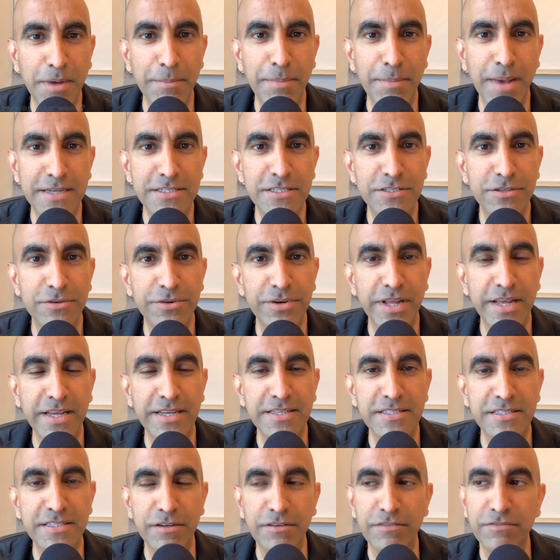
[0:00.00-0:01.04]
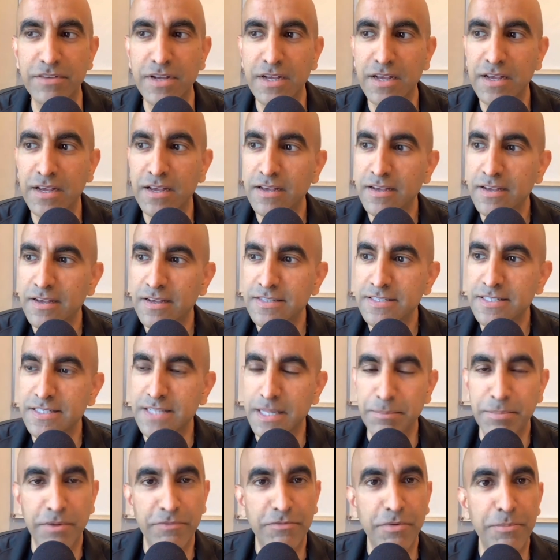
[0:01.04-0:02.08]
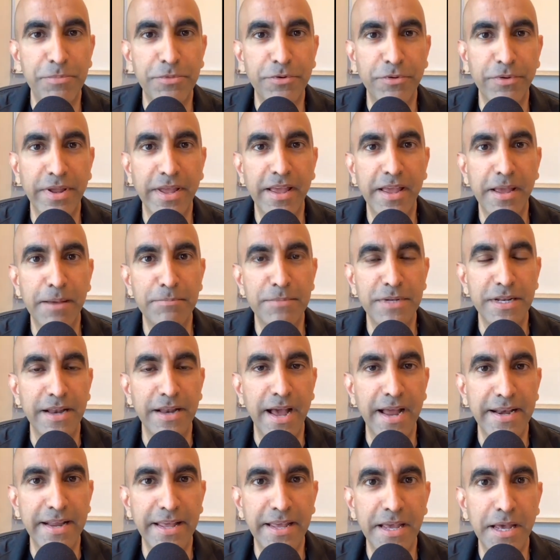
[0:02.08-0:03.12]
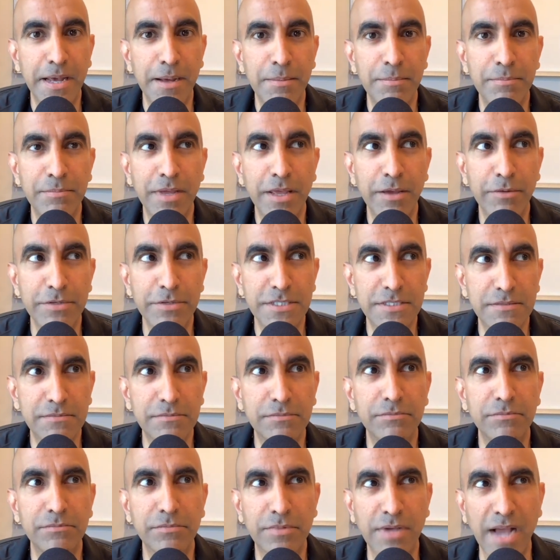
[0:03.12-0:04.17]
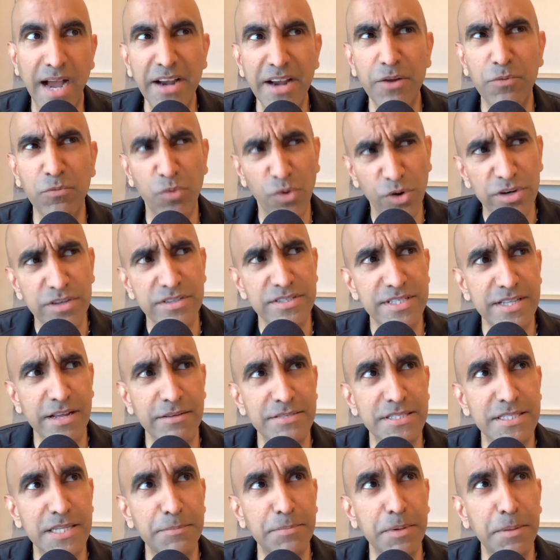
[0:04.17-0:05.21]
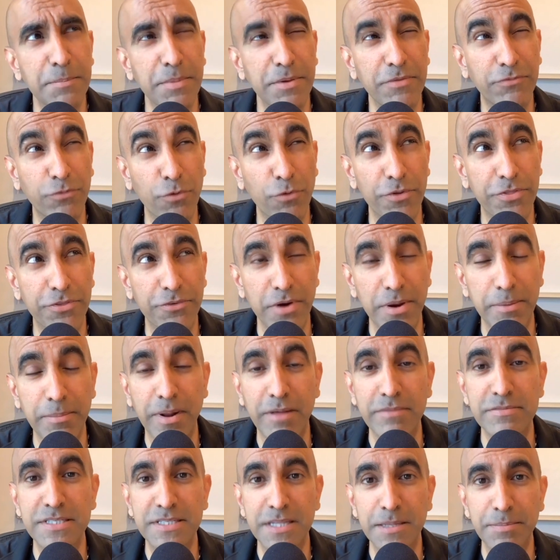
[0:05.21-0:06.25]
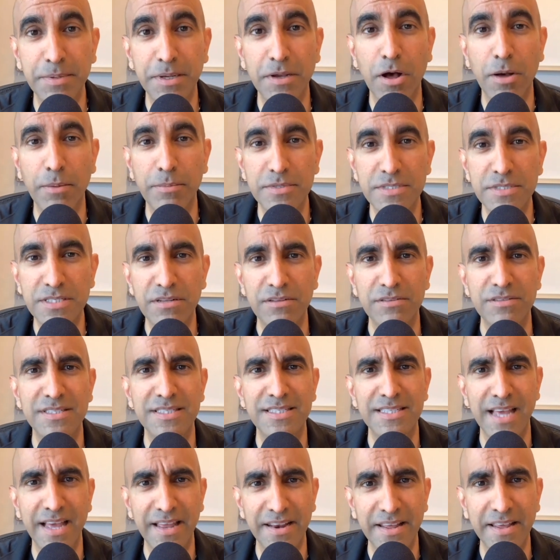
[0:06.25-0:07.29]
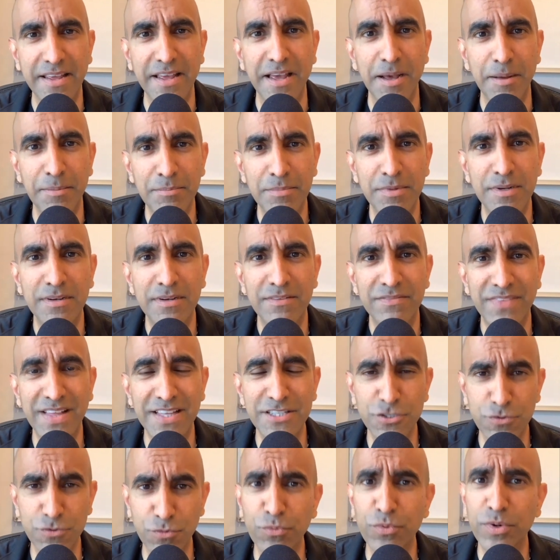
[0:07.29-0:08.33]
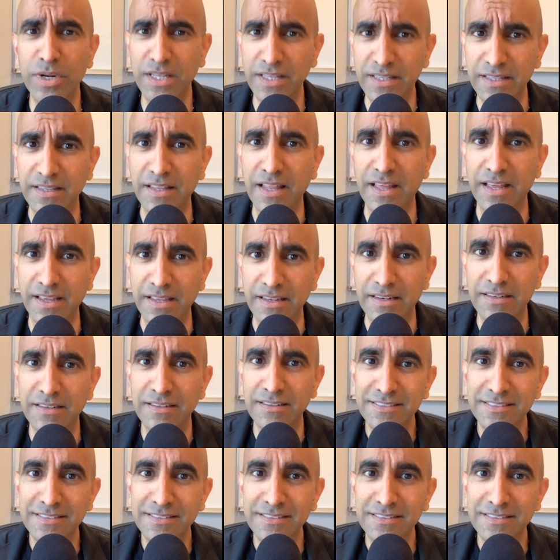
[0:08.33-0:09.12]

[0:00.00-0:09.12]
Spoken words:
my bachelor days of sleeping from 3 a.m. to 9 a.m. It was kind of worse. I was sleeping before 3, but I was sleeping almost till 10 a.m. That's really late.